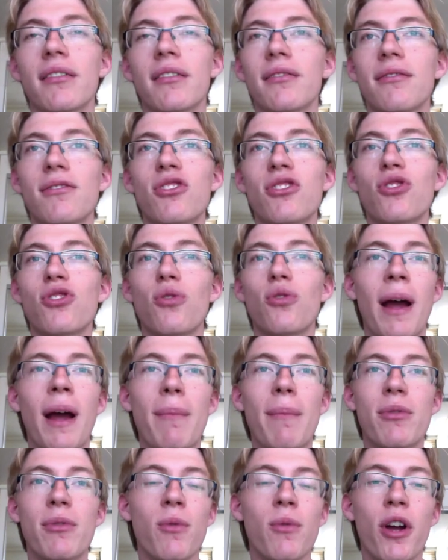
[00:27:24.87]

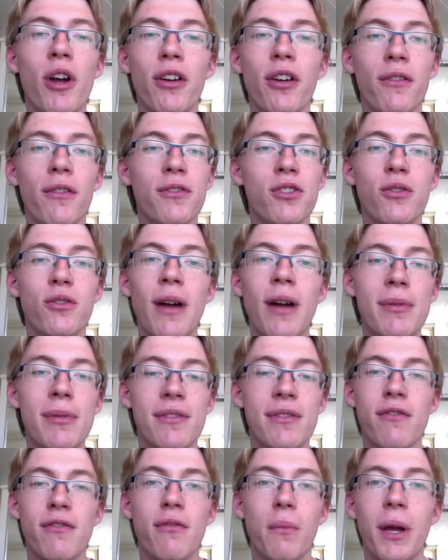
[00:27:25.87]
scraps. We're working off
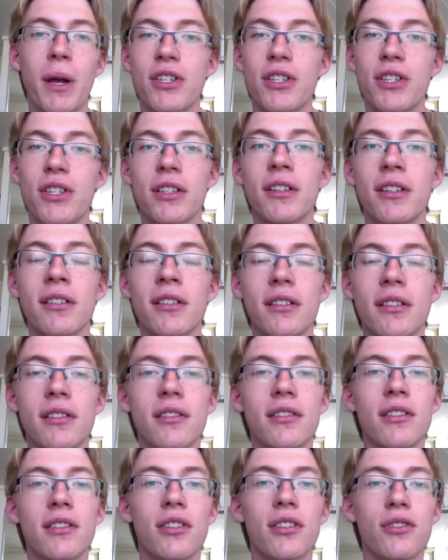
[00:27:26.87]
scraps of information
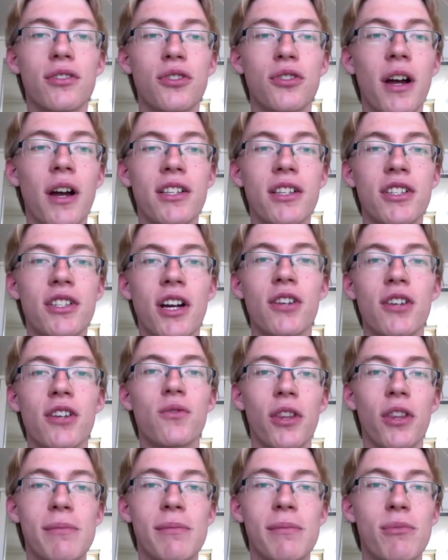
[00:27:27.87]
to try and judge
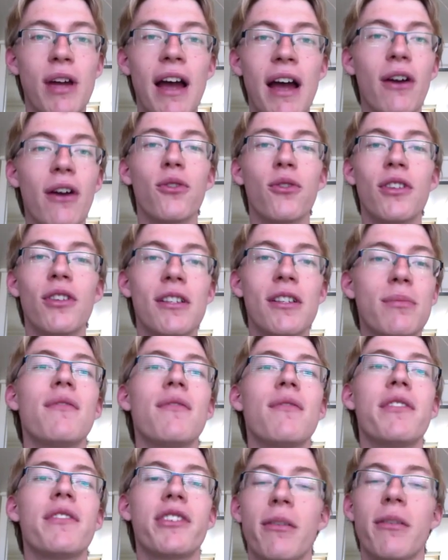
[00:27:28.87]
how good this
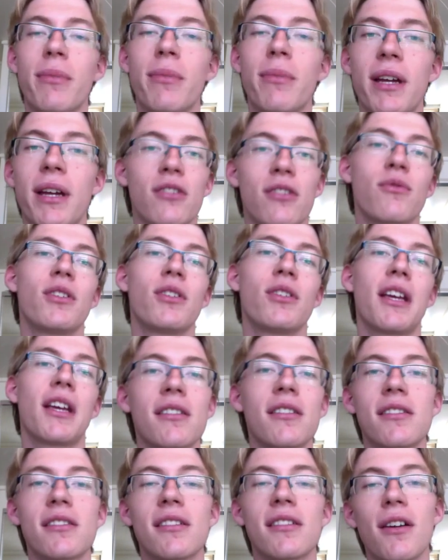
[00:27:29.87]
movie is going to be, and it's
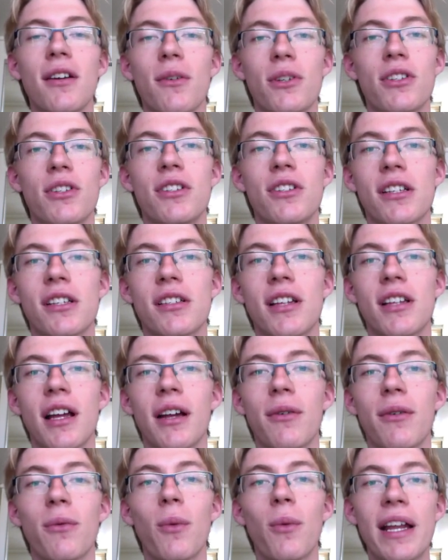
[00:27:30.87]
ridiculous. We should
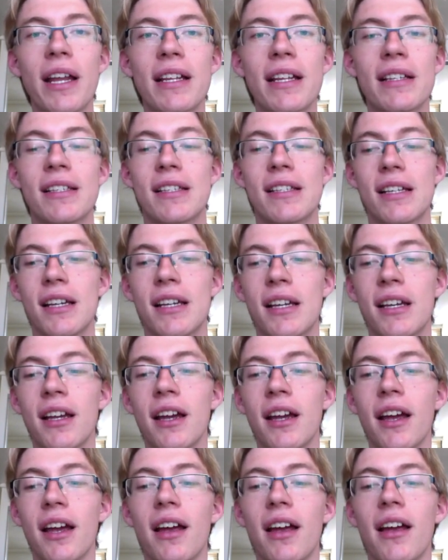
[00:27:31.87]
just wait and
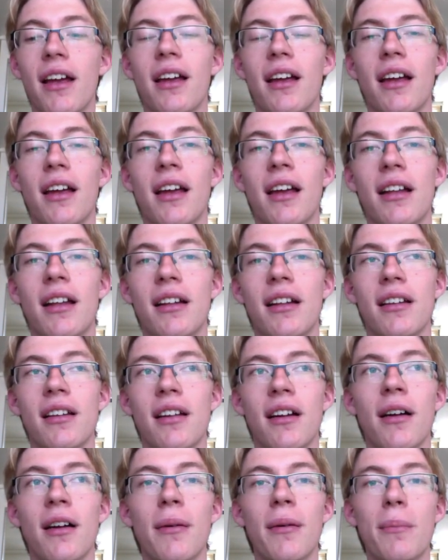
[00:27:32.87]
see,
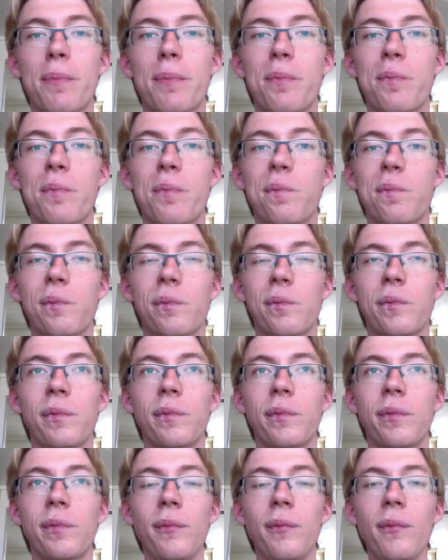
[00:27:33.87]
and
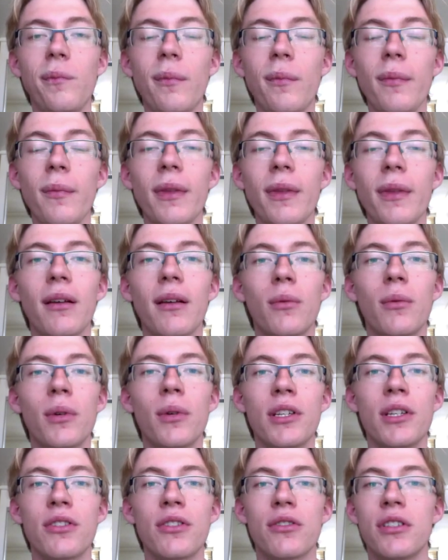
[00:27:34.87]

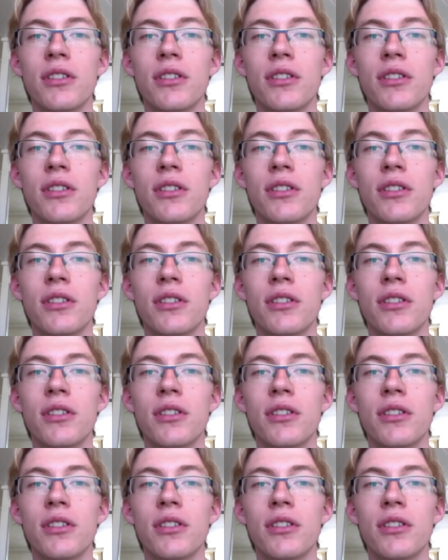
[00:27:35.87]
we should.